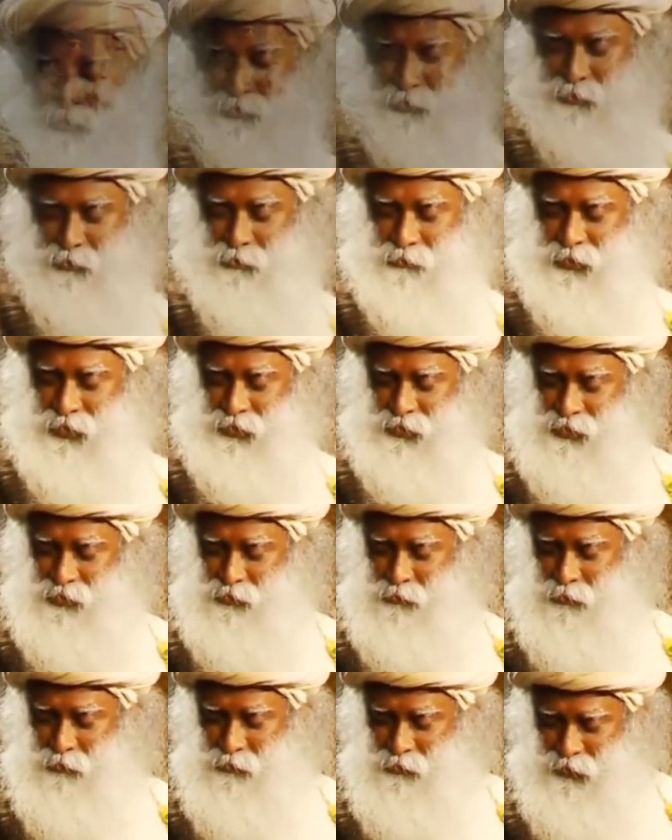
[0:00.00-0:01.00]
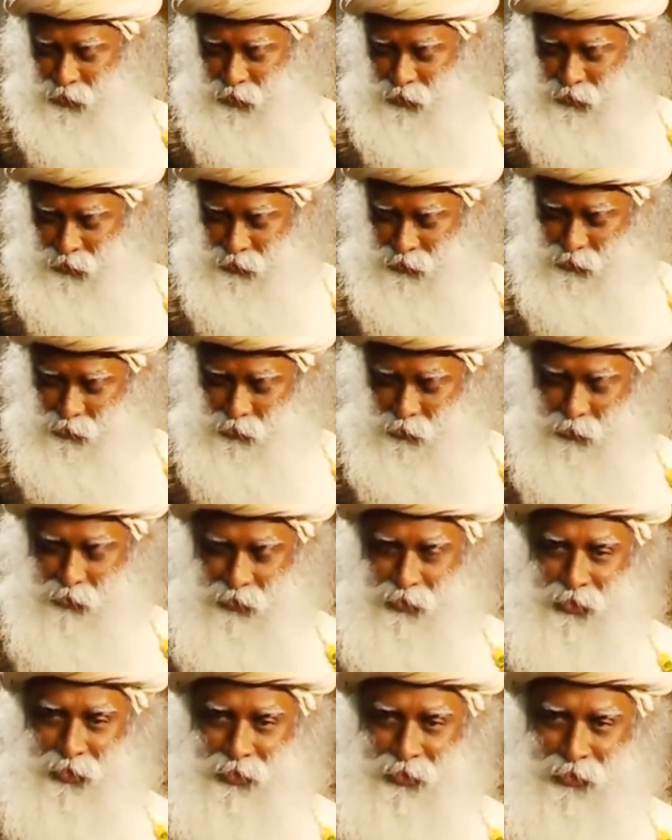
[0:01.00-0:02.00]
So maximum care should be
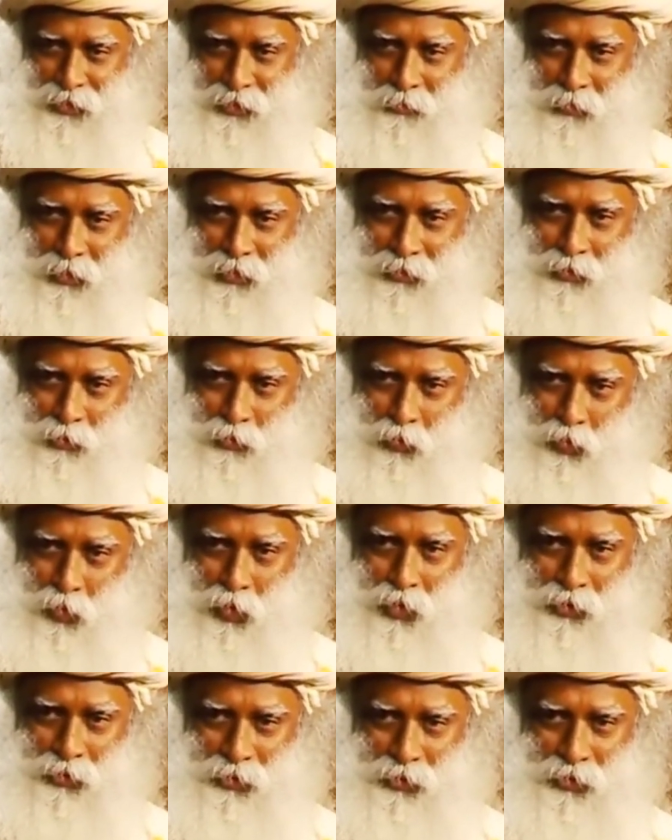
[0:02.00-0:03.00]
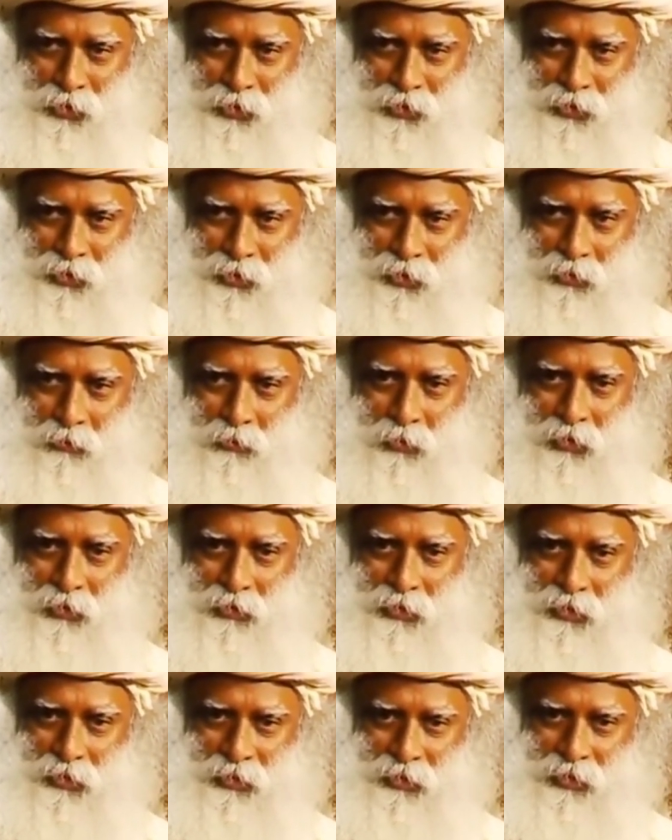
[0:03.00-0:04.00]
taken about the water
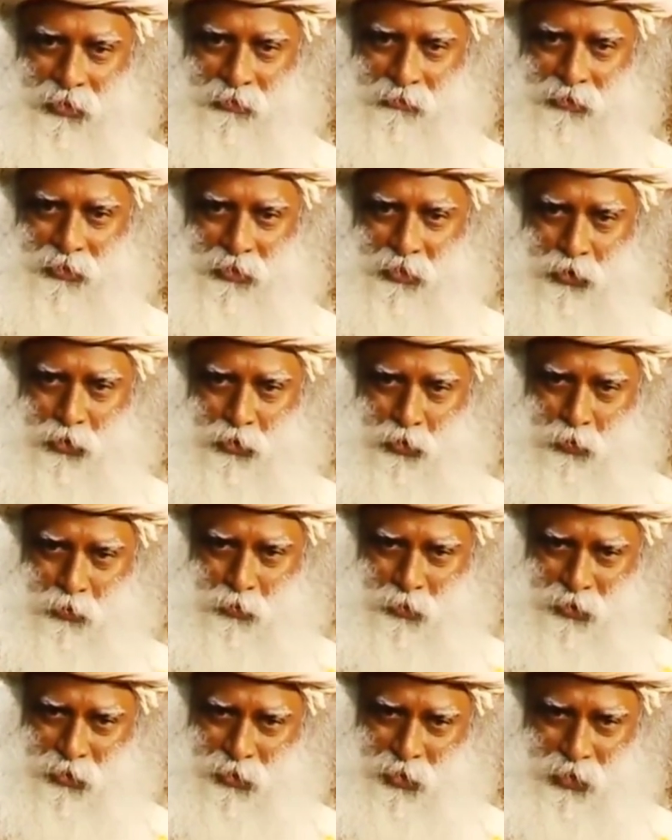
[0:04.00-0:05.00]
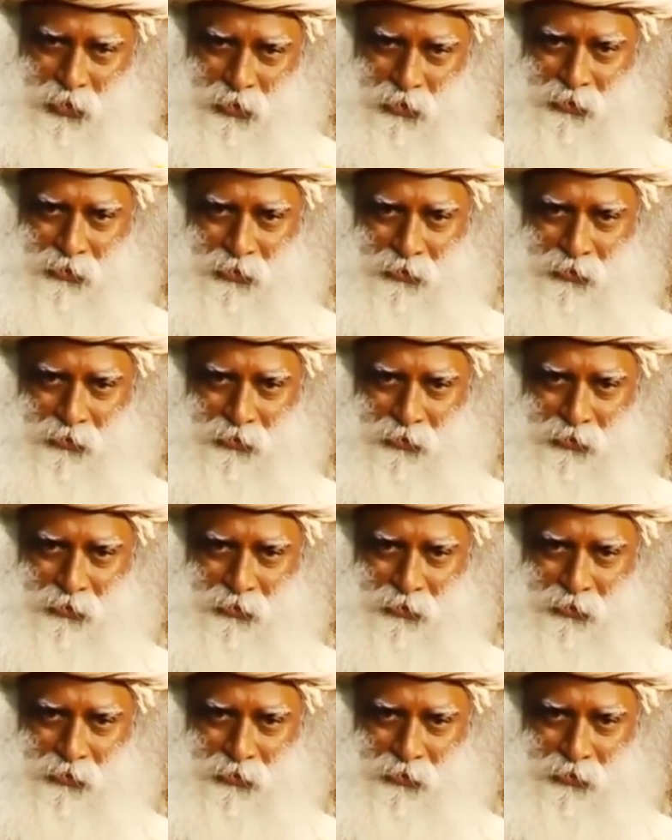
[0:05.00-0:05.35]
because it's 72%.